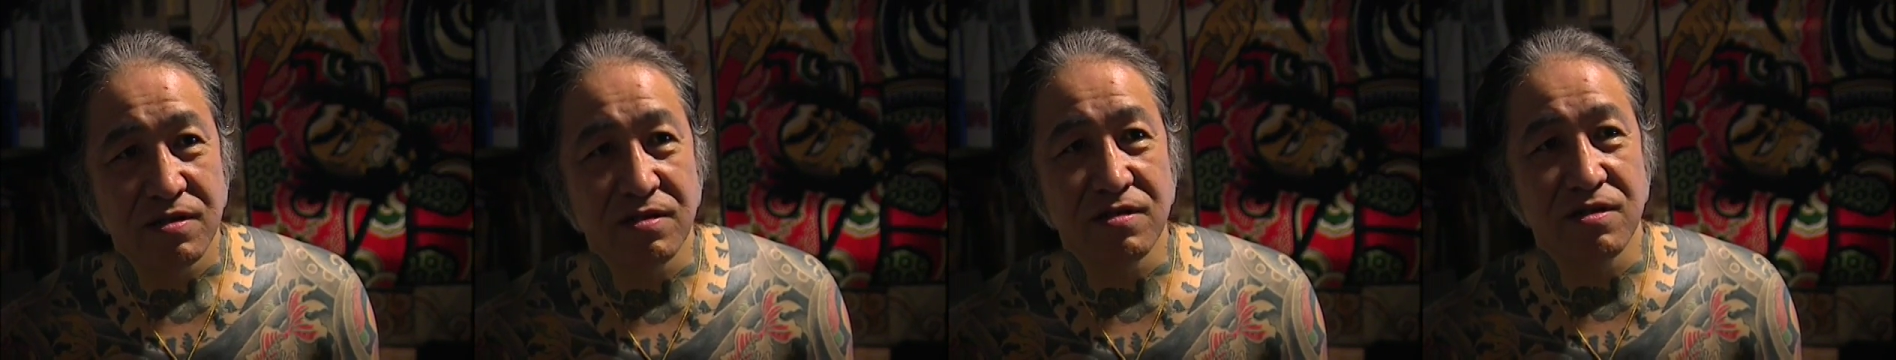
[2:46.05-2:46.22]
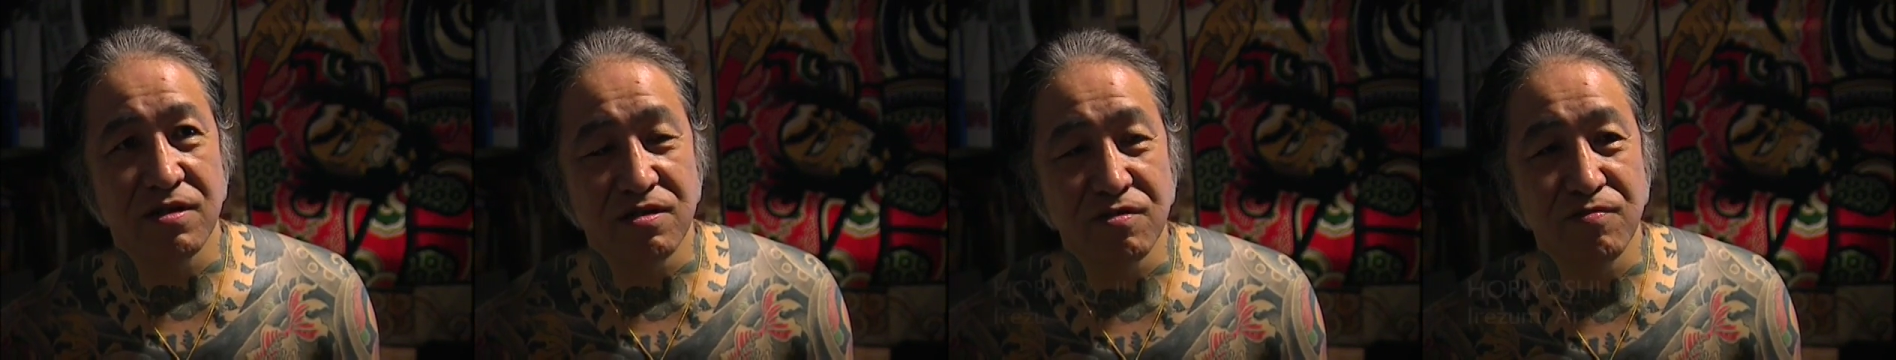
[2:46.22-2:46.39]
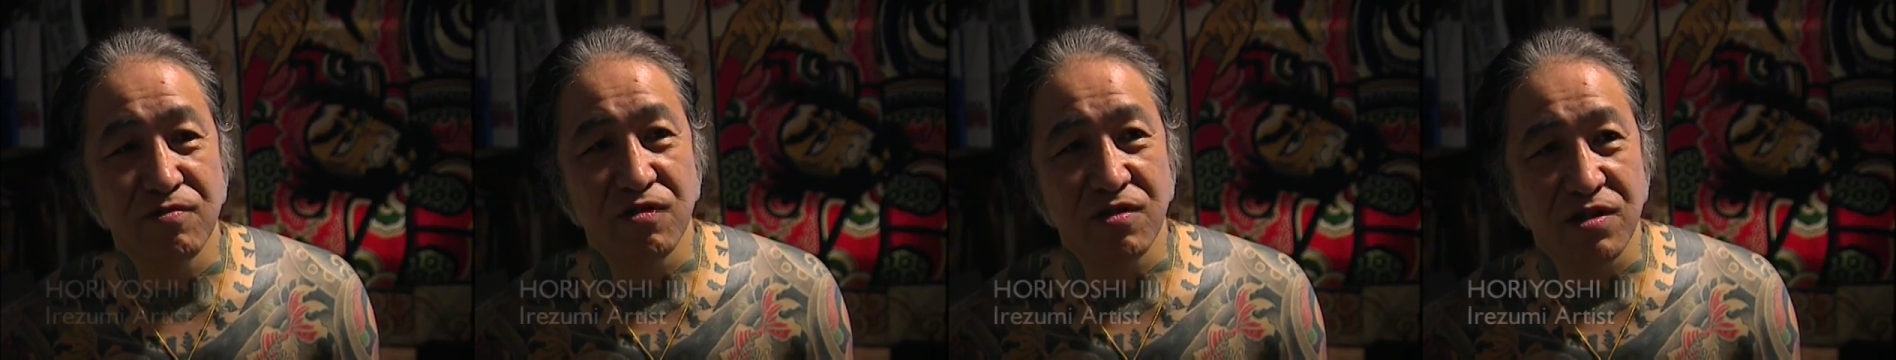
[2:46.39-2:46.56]
not
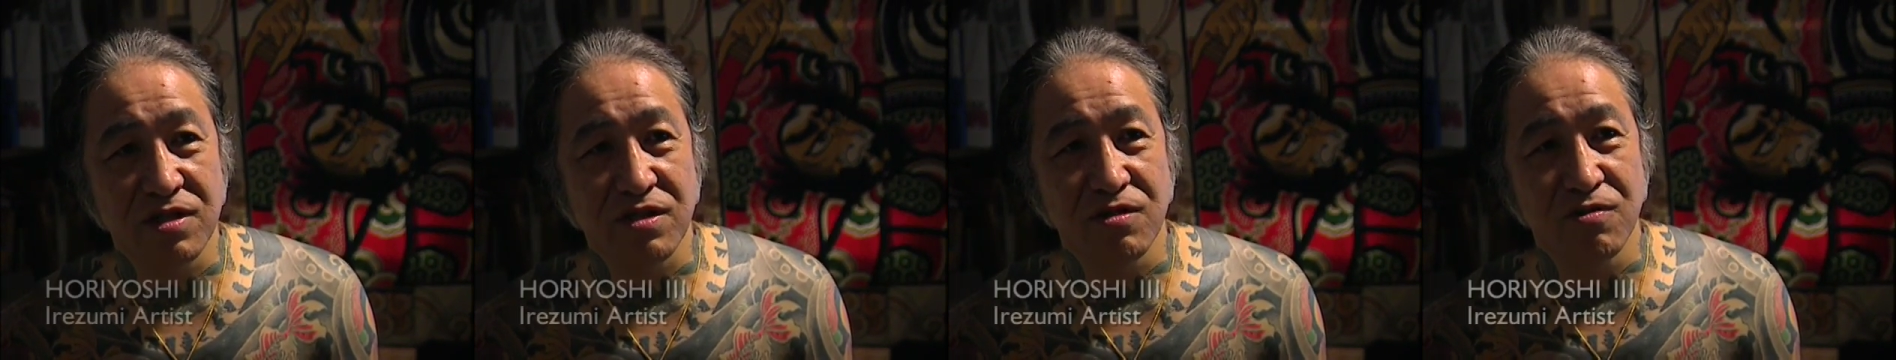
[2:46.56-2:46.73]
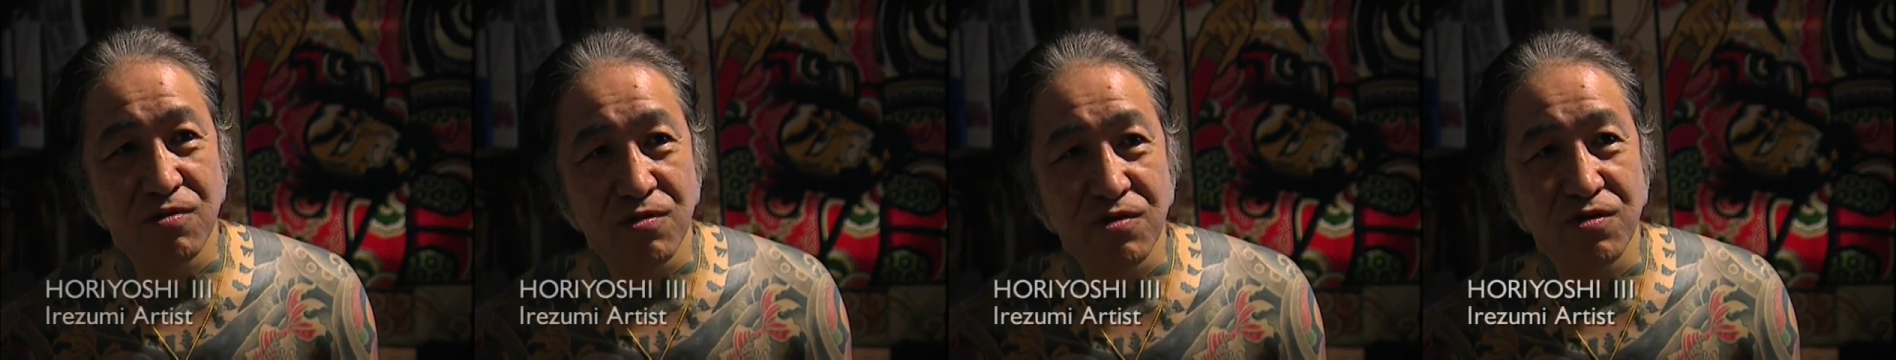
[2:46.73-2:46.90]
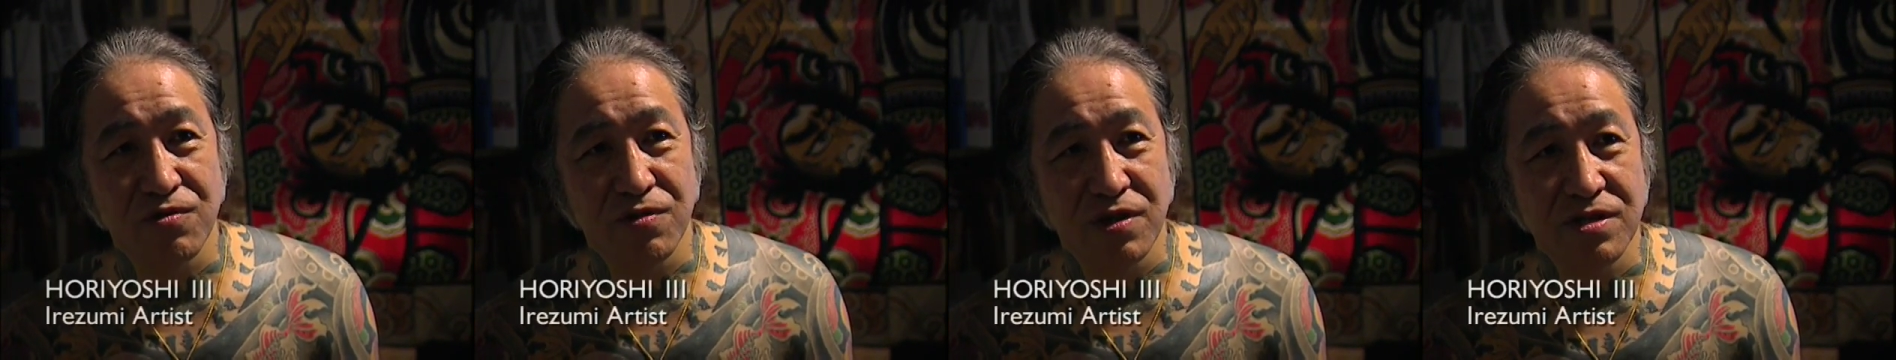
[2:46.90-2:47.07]
allowed in
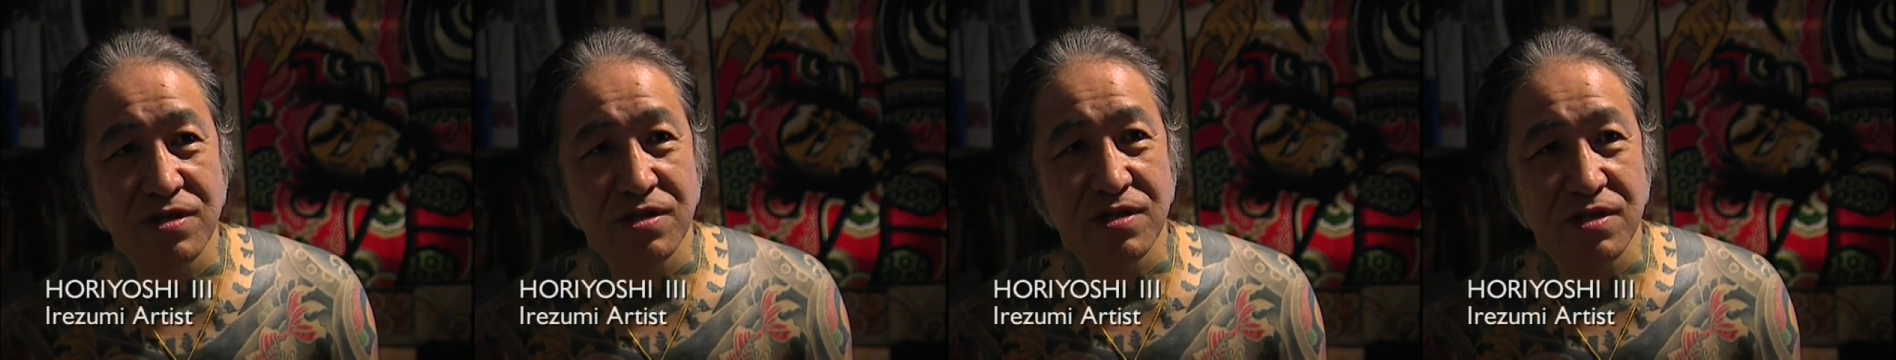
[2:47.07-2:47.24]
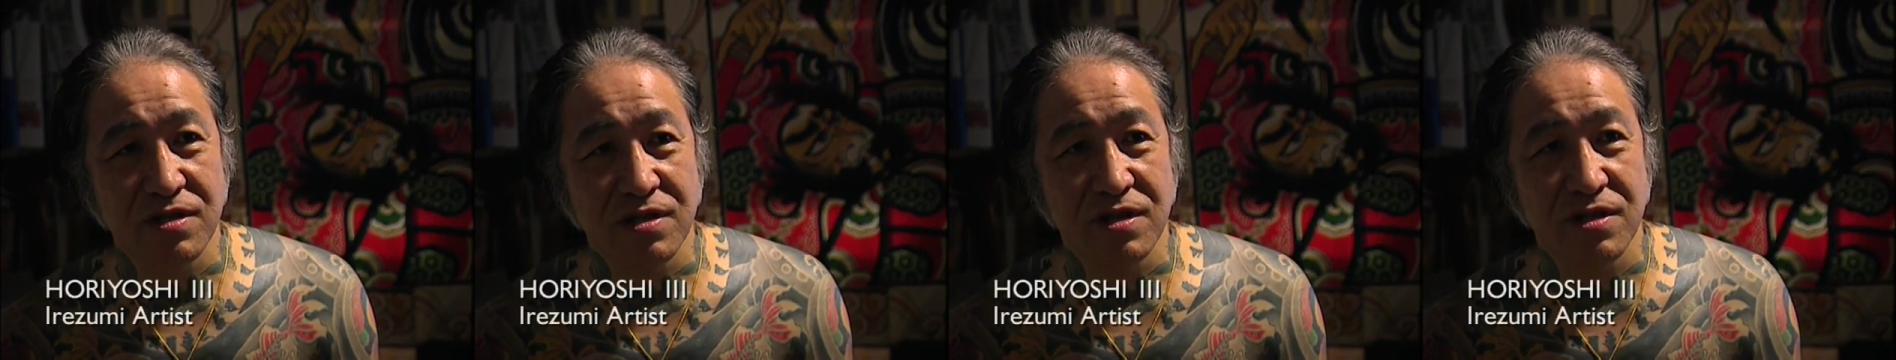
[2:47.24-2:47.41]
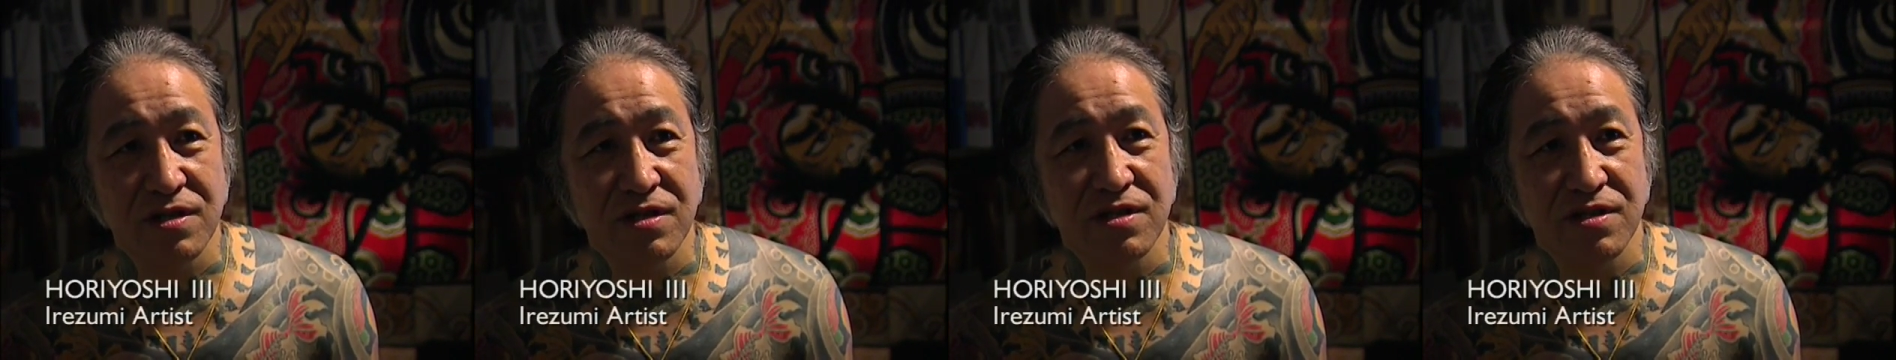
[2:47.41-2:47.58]
saunas.